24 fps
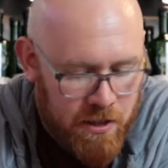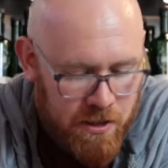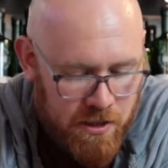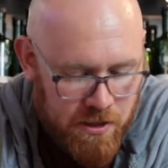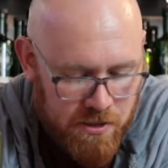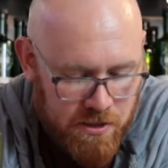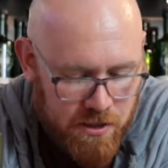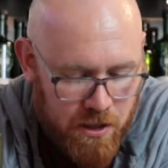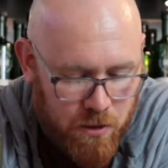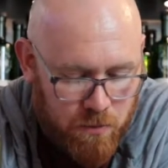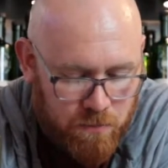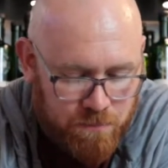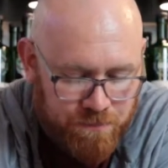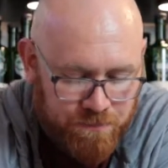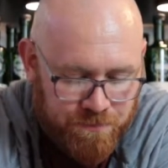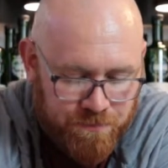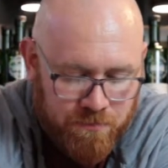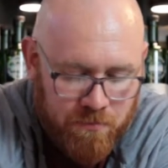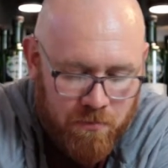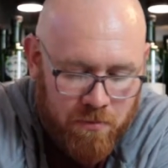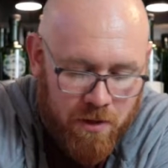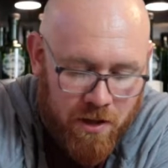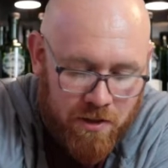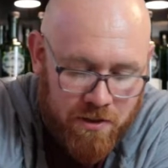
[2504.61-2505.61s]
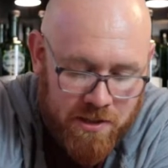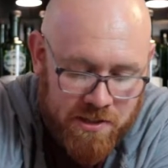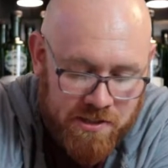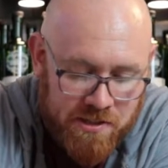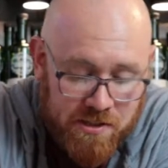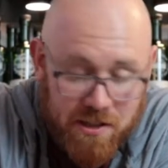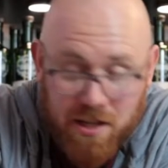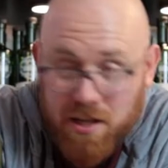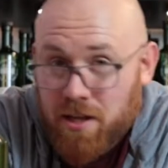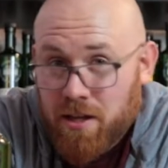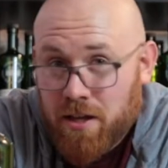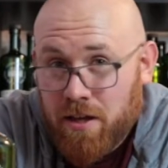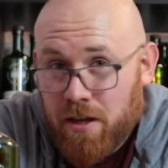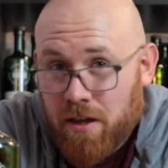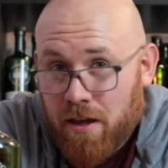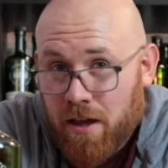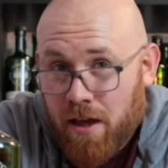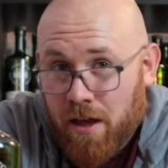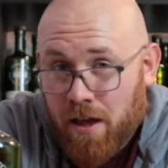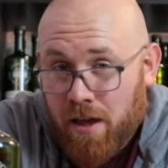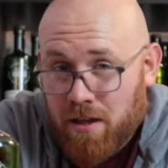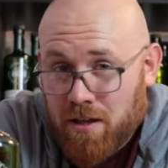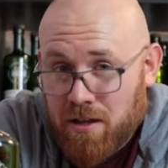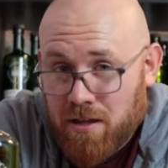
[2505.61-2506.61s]
So, this
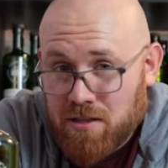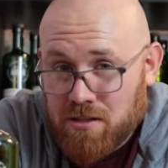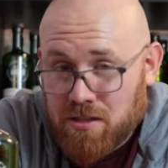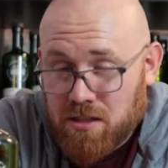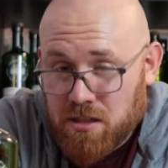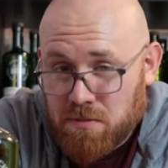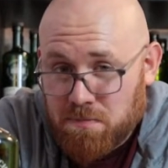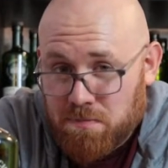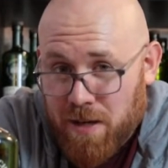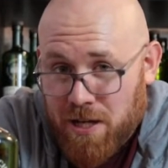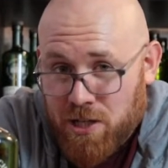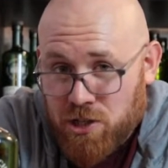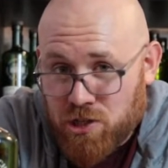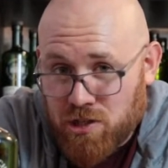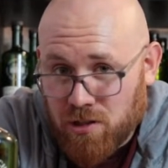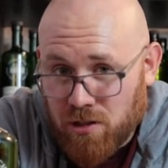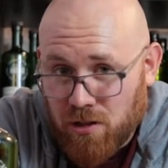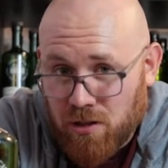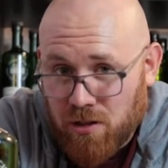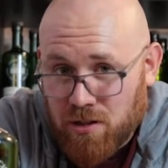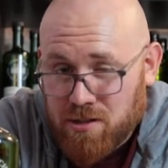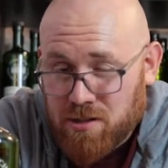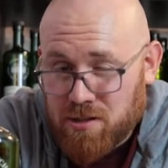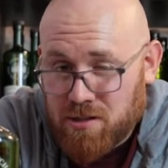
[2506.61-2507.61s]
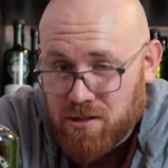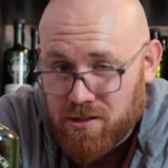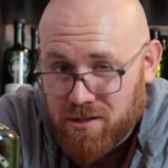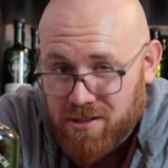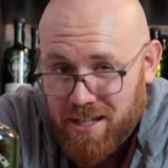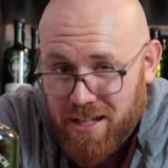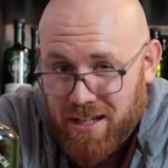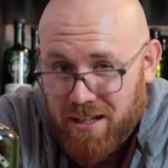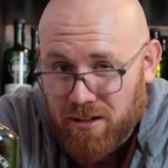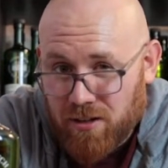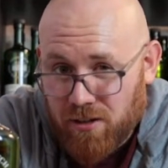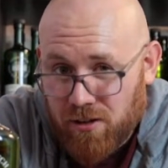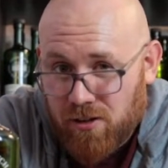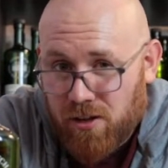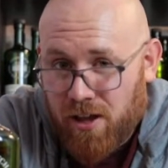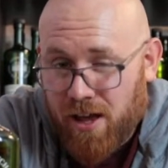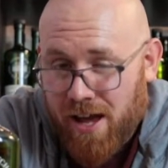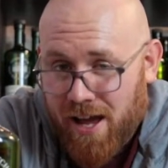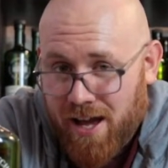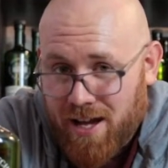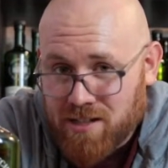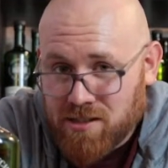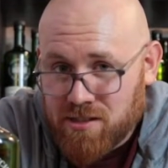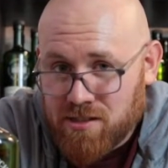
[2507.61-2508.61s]
special single
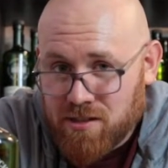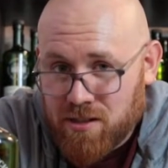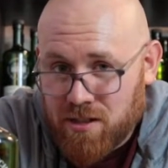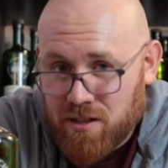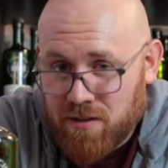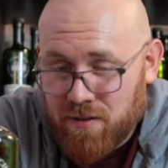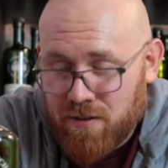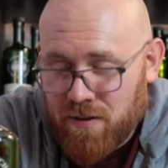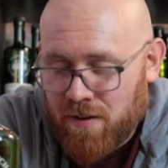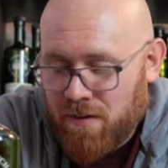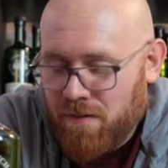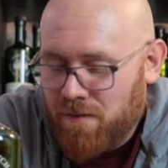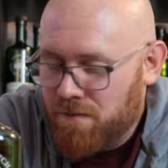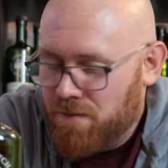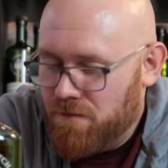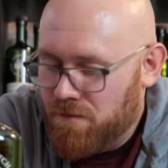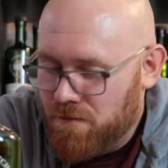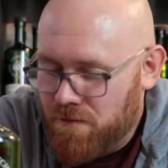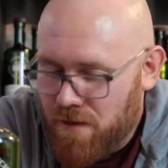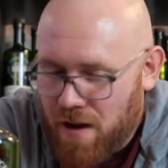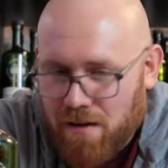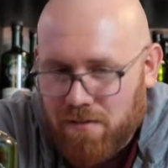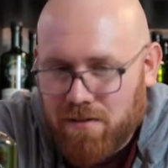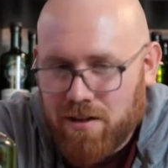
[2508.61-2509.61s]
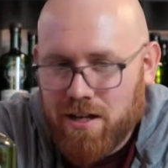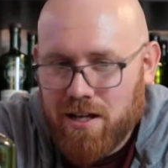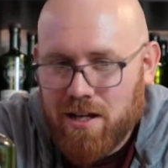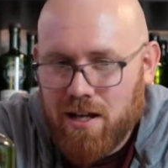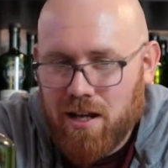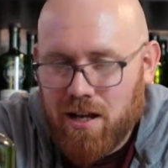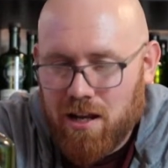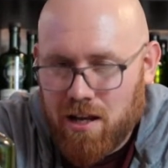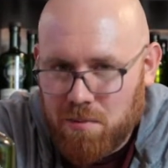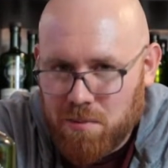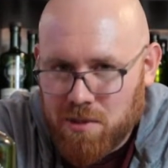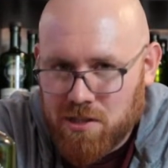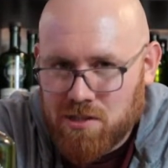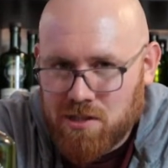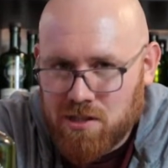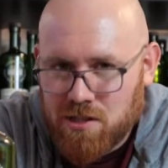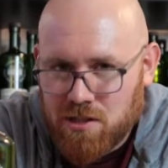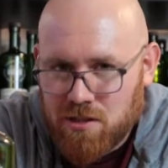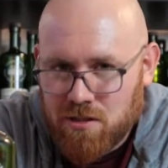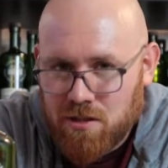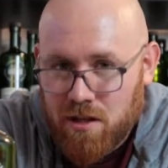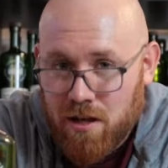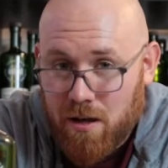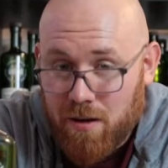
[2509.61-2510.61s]
cask, very
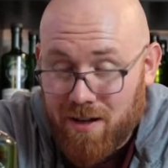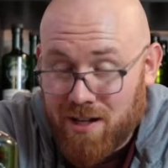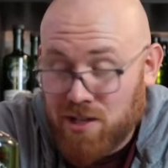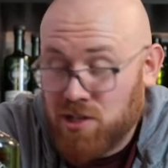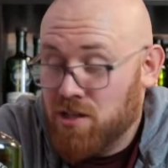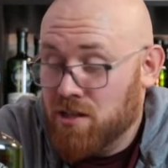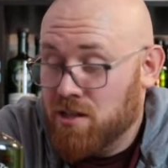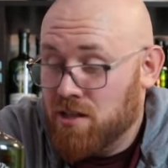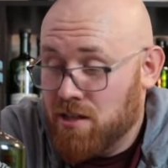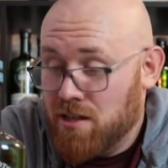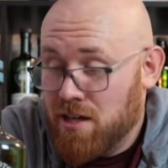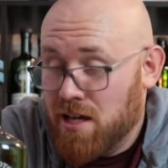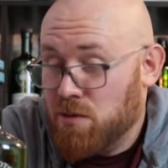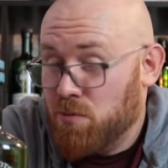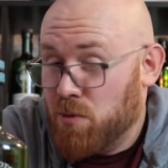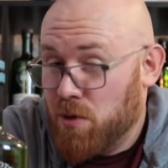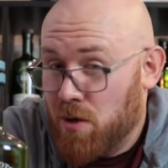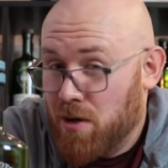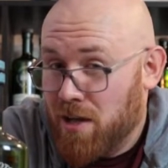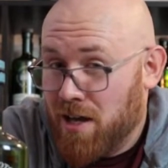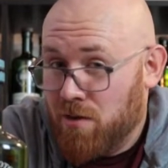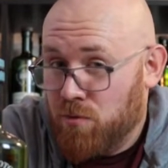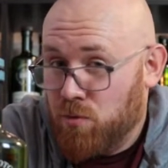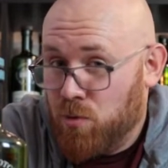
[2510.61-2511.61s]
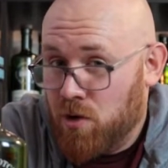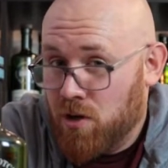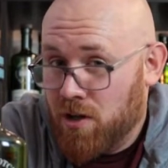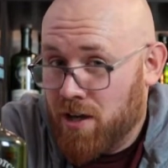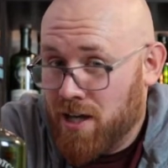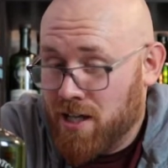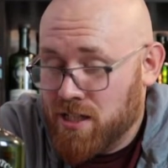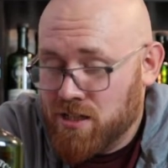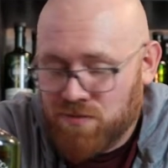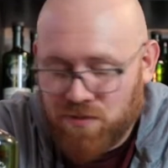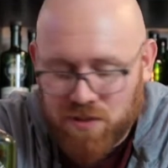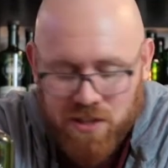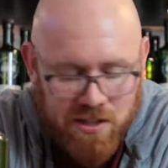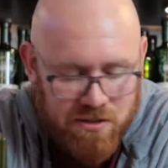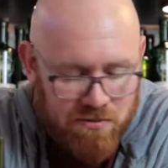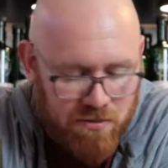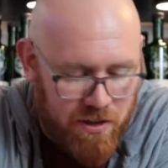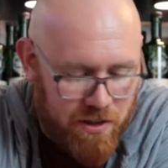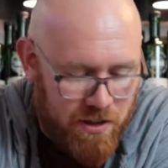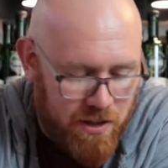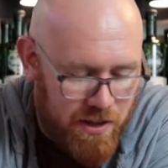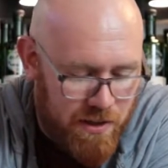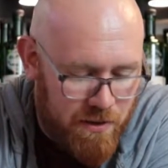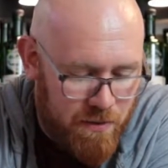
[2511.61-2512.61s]
limited. And actually, yeah, we only have one case for this
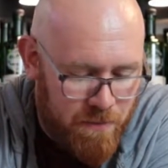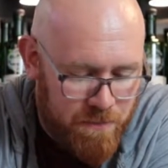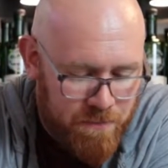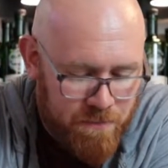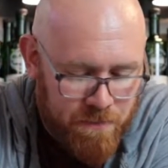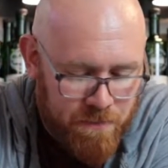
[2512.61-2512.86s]
right now.